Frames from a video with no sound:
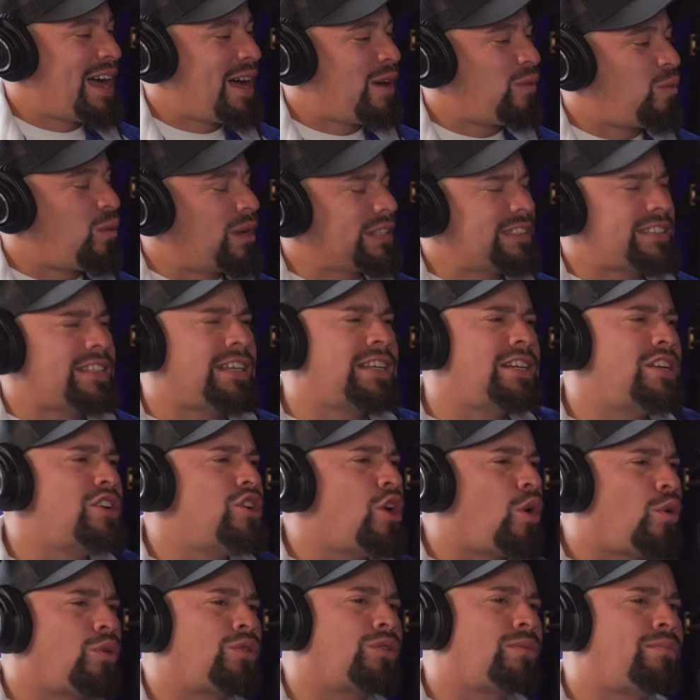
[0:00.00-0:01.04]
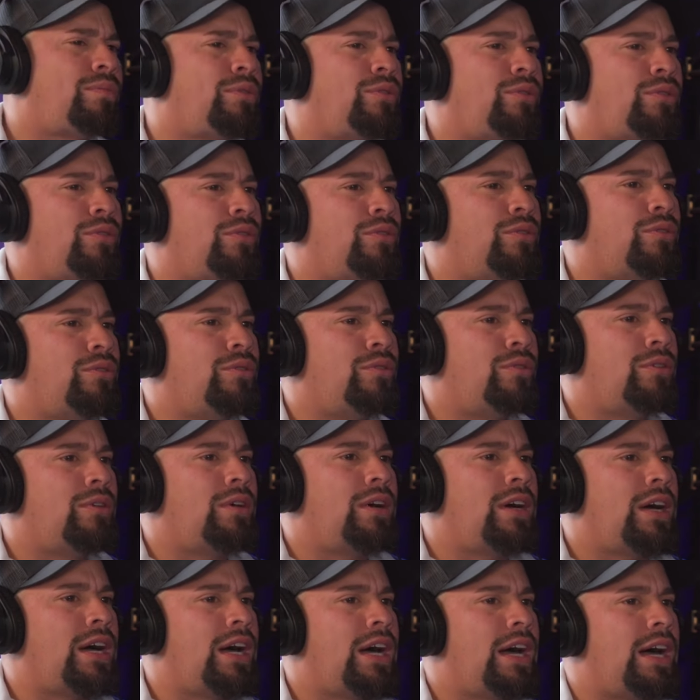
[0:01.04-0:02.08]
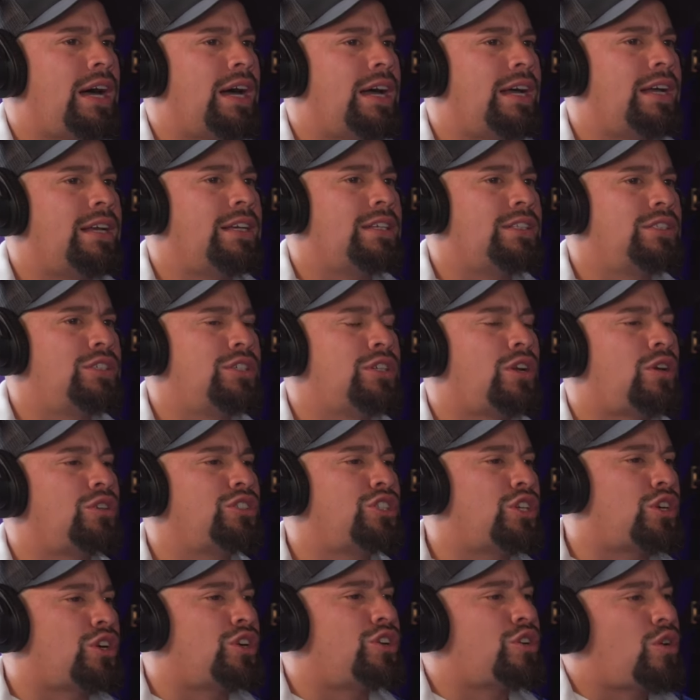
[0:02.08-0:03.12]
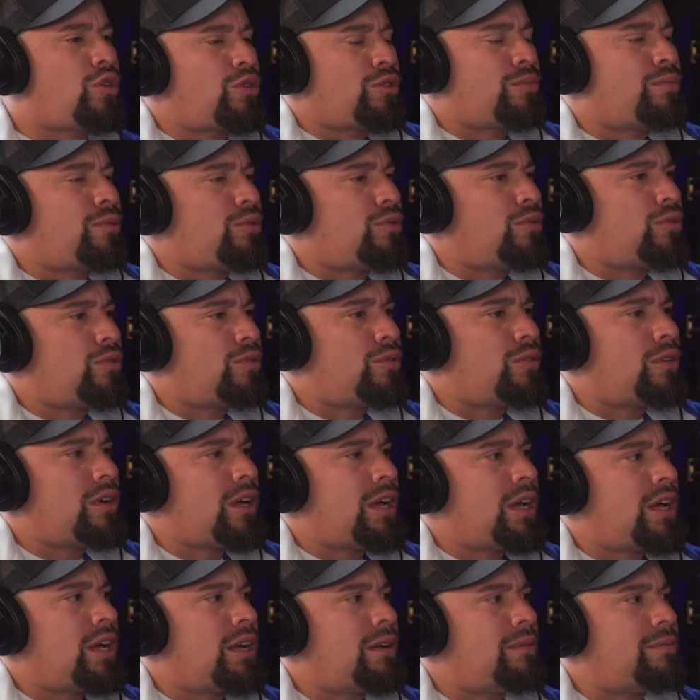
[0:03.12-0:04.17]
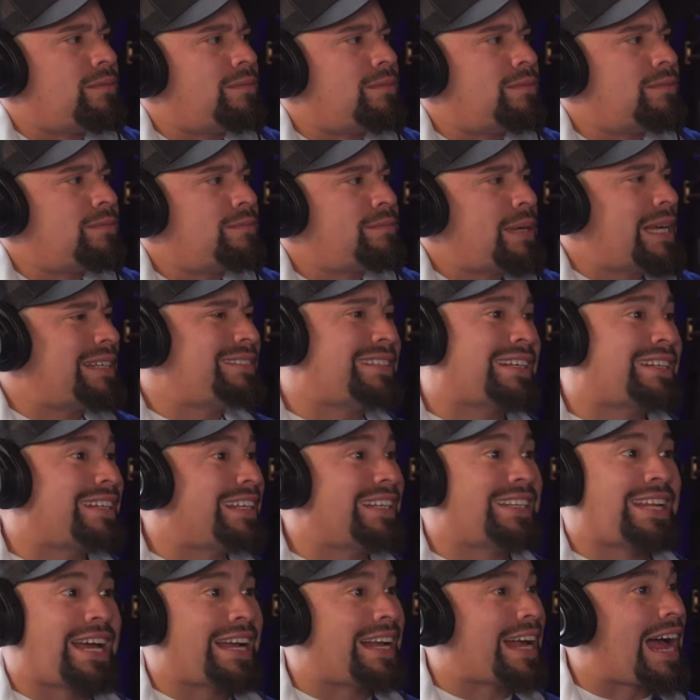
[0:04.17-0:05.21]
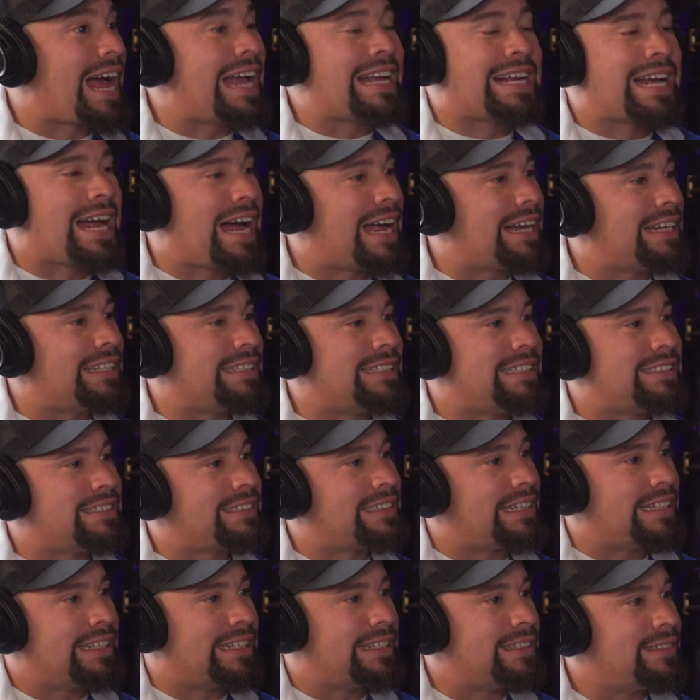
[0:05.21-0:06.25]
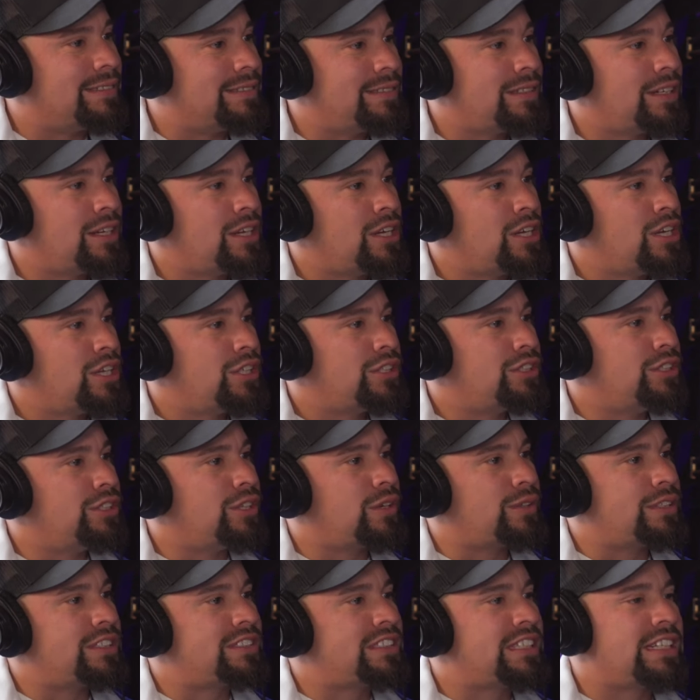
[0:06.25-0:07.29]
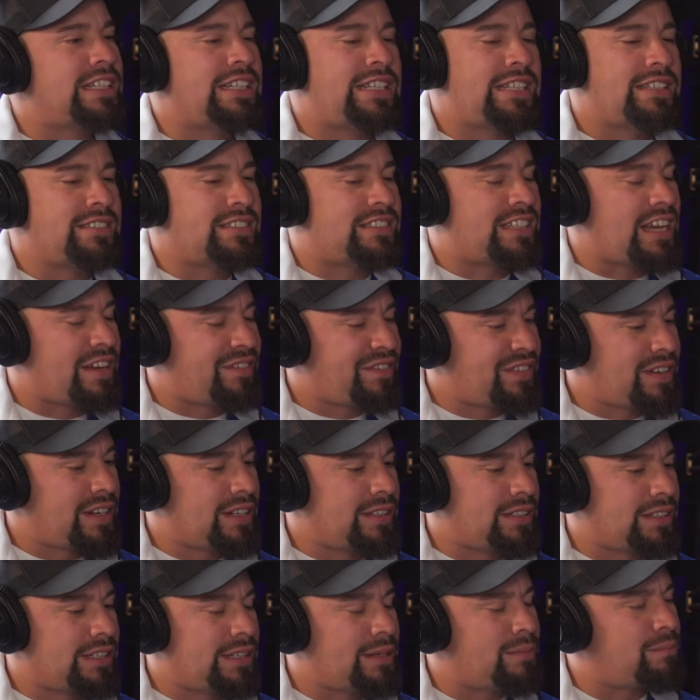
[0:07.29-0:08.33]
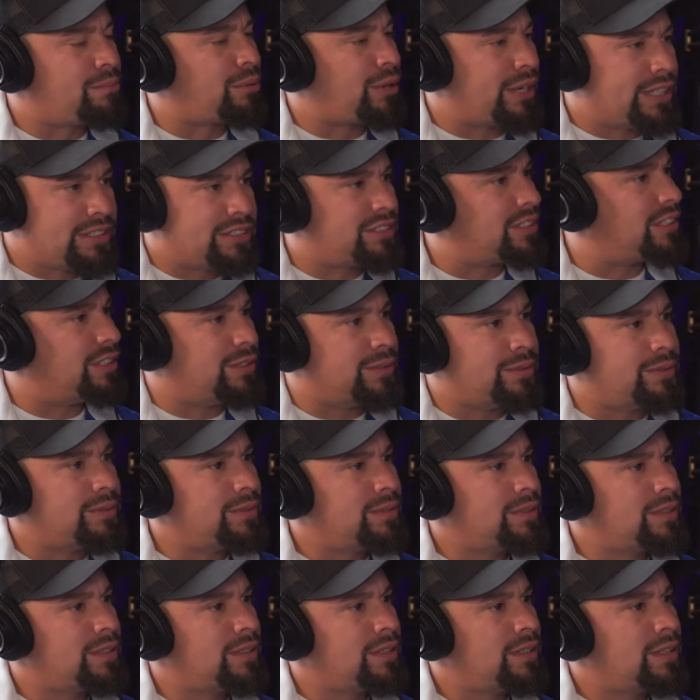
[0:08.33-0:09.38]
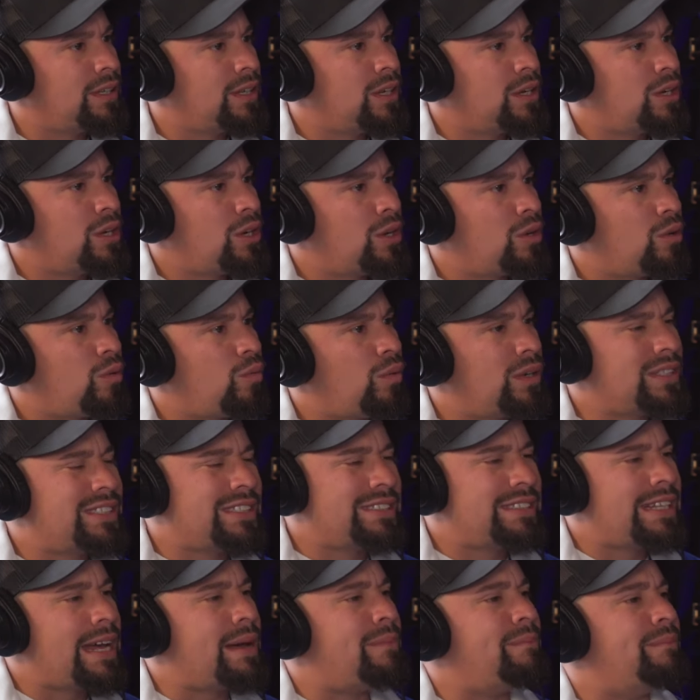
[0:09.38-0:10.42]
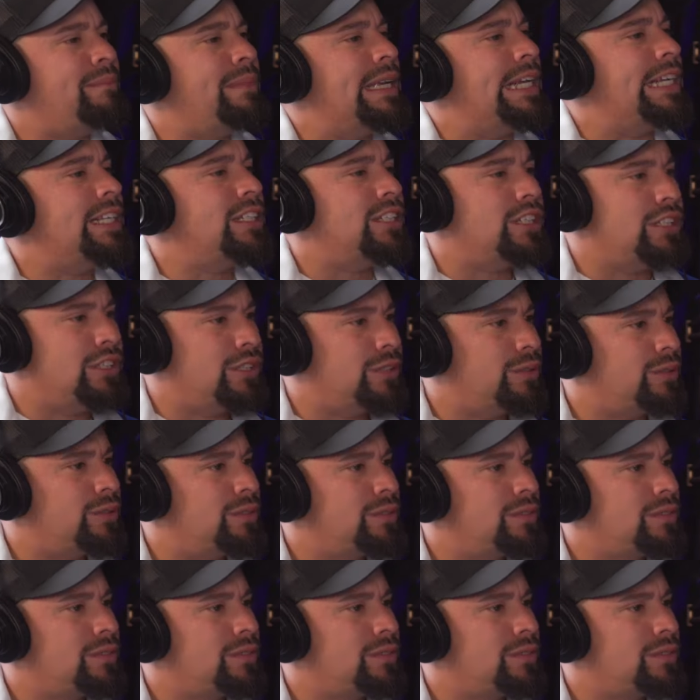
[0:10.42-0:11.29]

What's a notable, you're a notable, basically like icon in this city. The city has definitely embraced you. What does that mean to you?